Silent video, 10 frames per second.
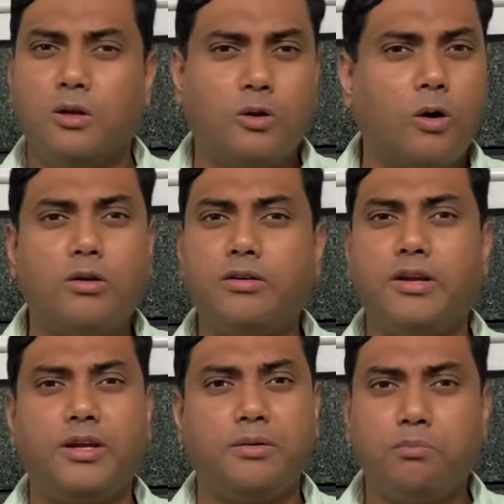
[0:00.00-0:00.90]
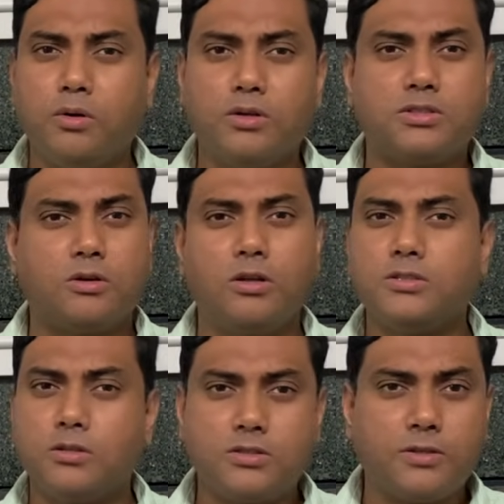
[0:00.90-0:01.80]
laundry, books, all
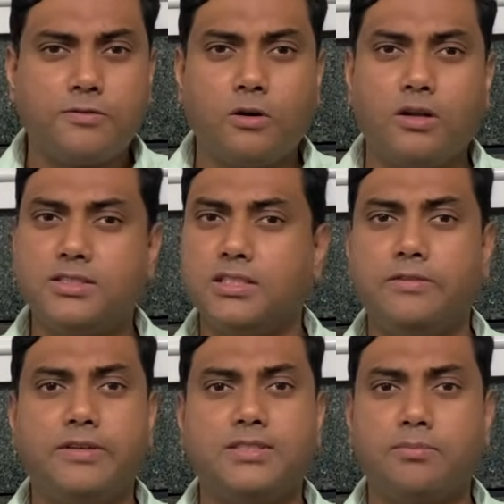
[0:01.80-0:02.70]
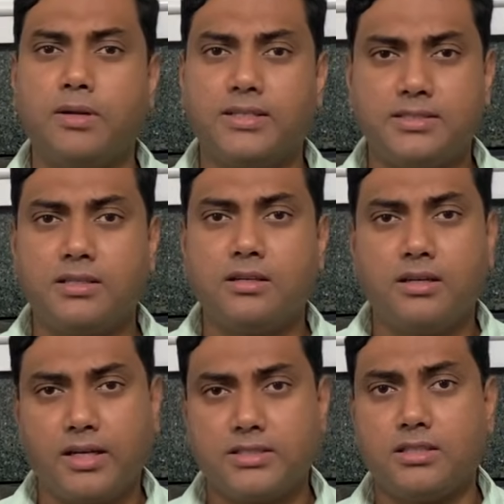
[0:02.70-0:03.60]
sorts of college and living supplies,
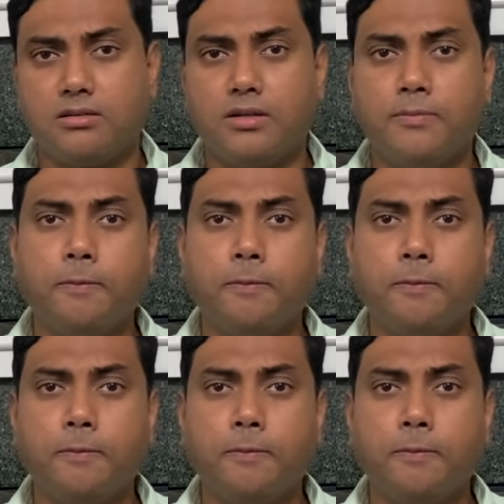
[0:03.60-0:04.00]
etc.